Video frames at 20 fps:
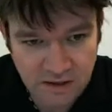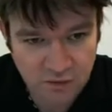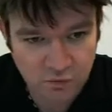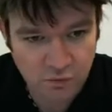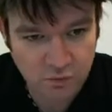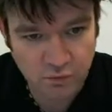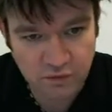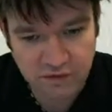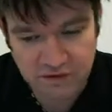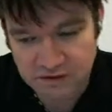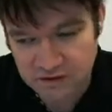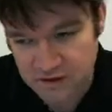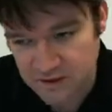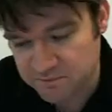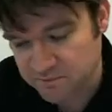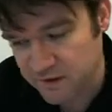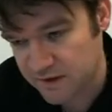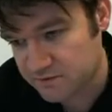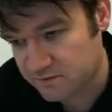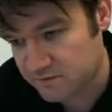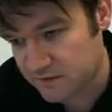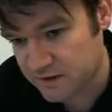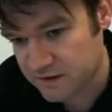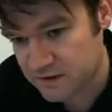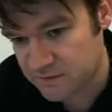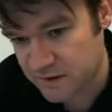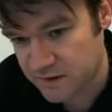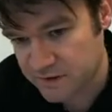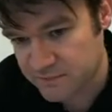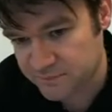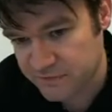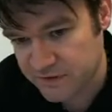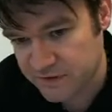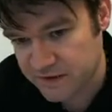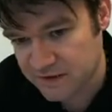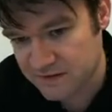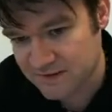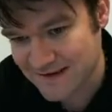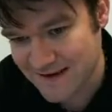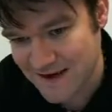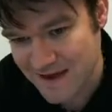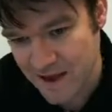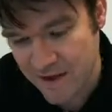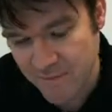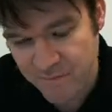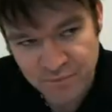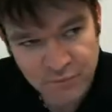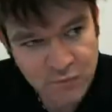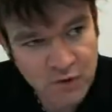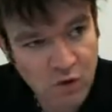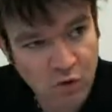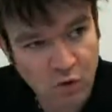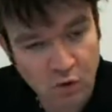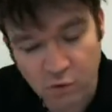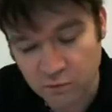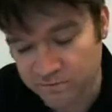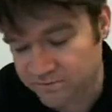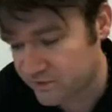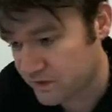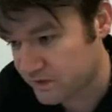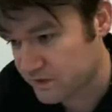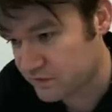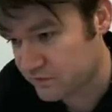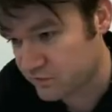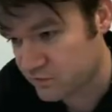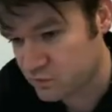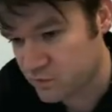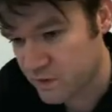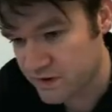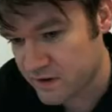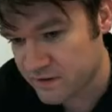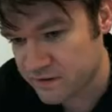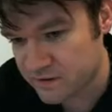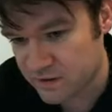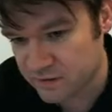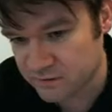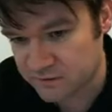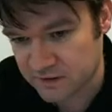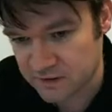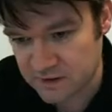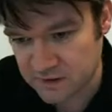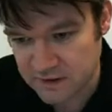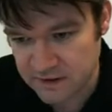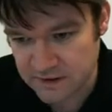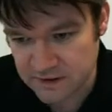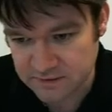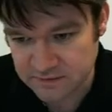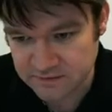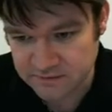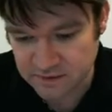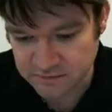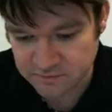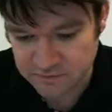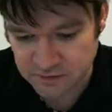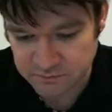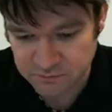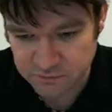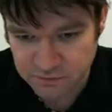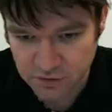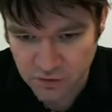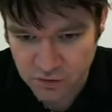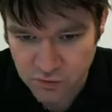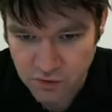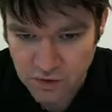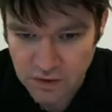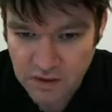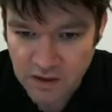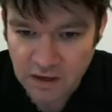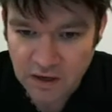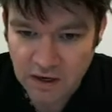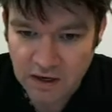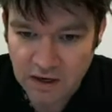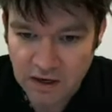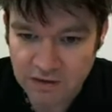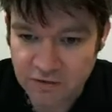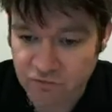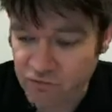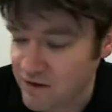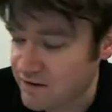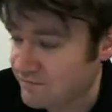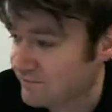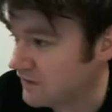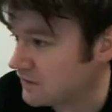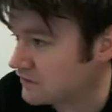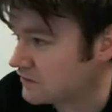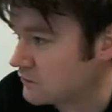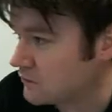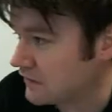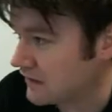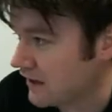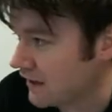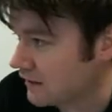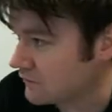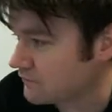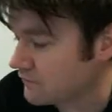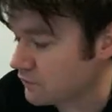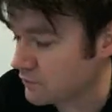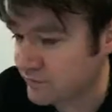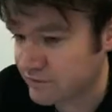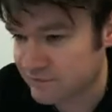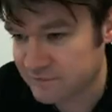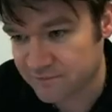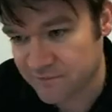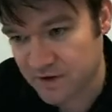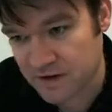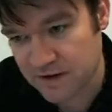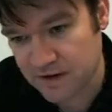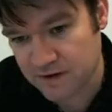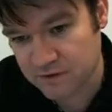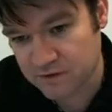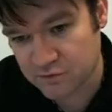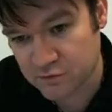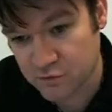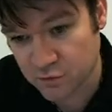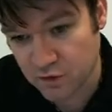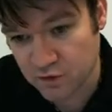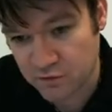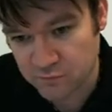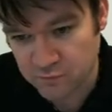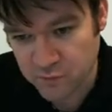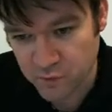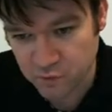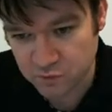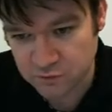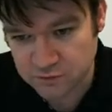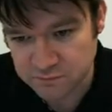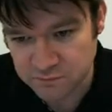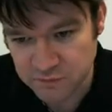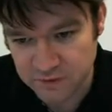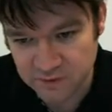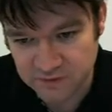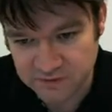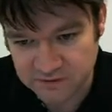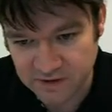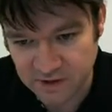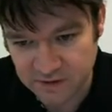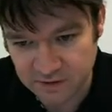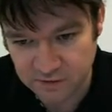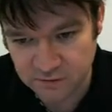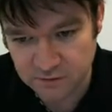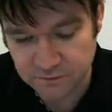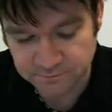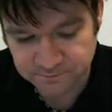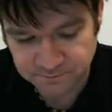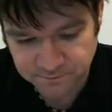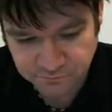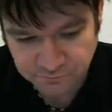we need less paint flying about in the air or flying through windows at the same time. So the rate of fire is going to be capped for this event at 12 balls per second.